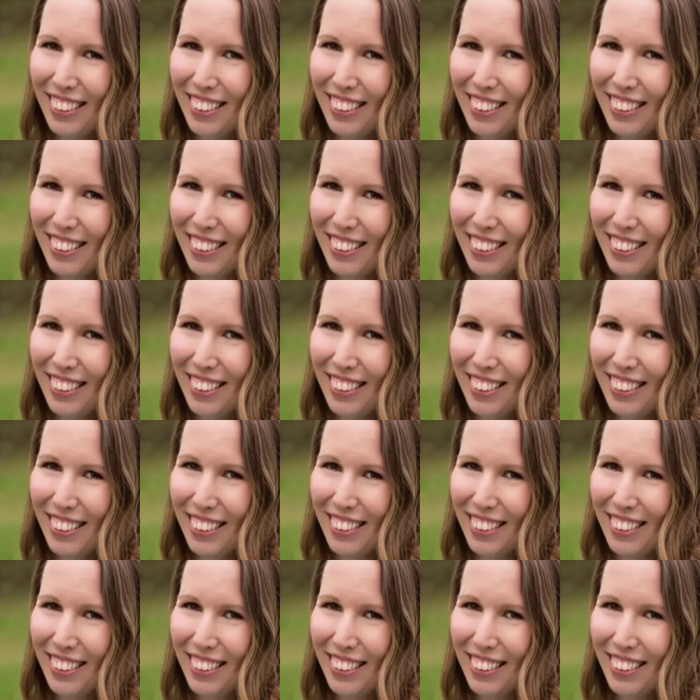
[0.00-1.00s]

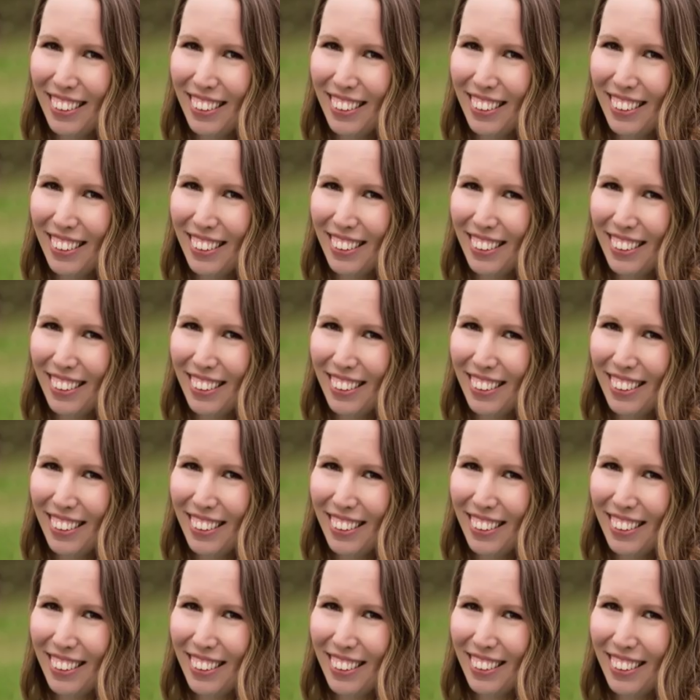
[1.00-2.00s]

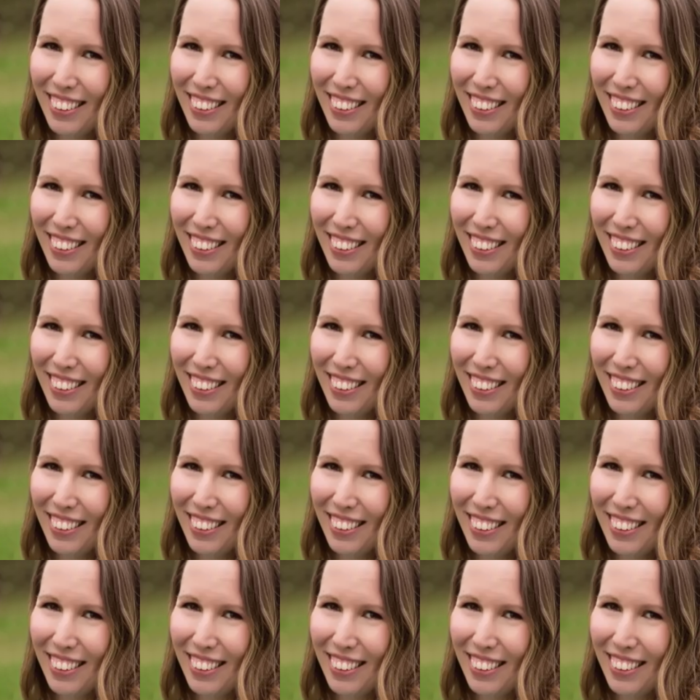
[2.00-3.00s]

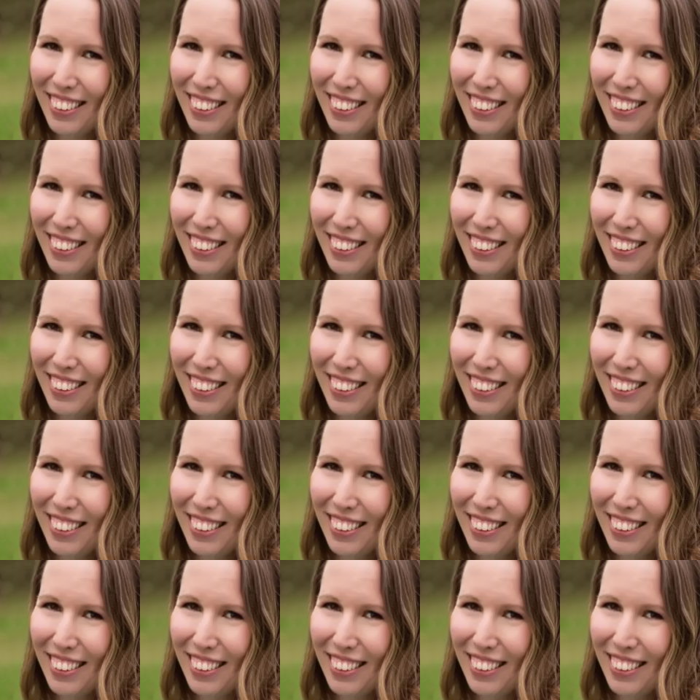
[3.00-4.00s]

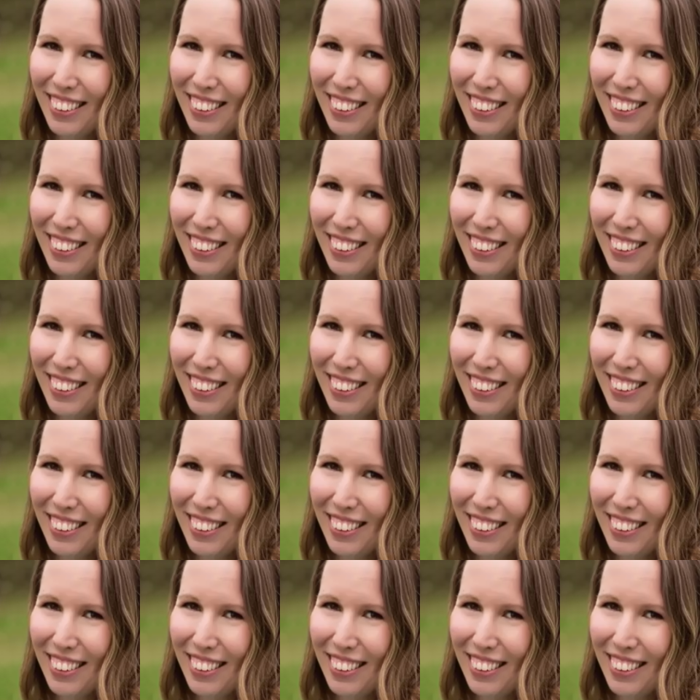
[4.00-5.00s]

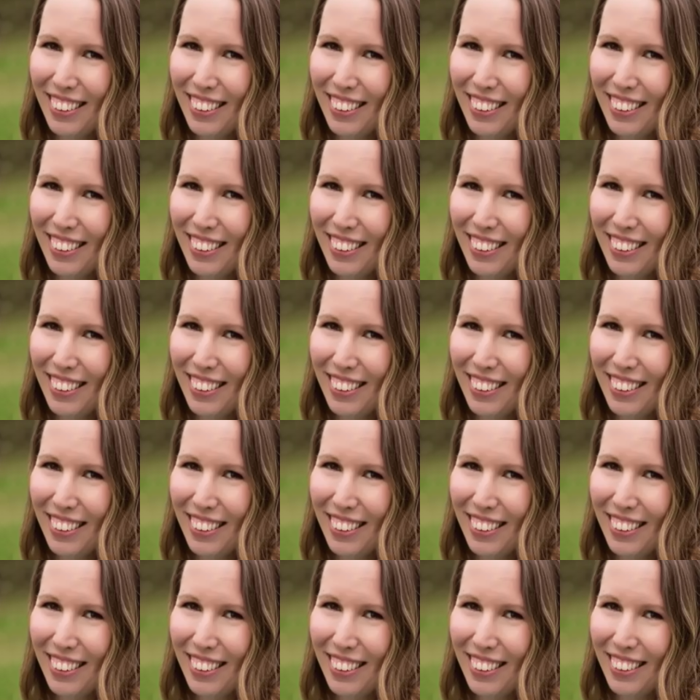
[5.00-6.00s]

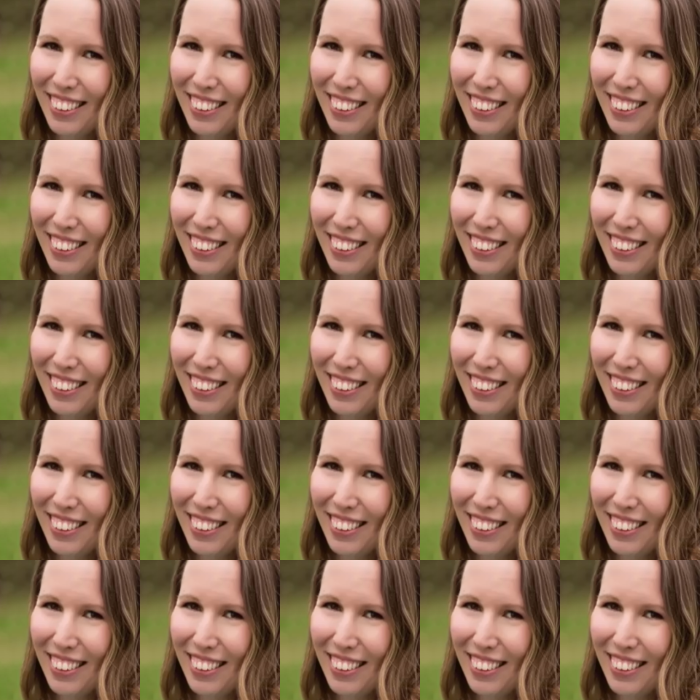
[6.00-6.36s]
This is a still picture; no speech is visible.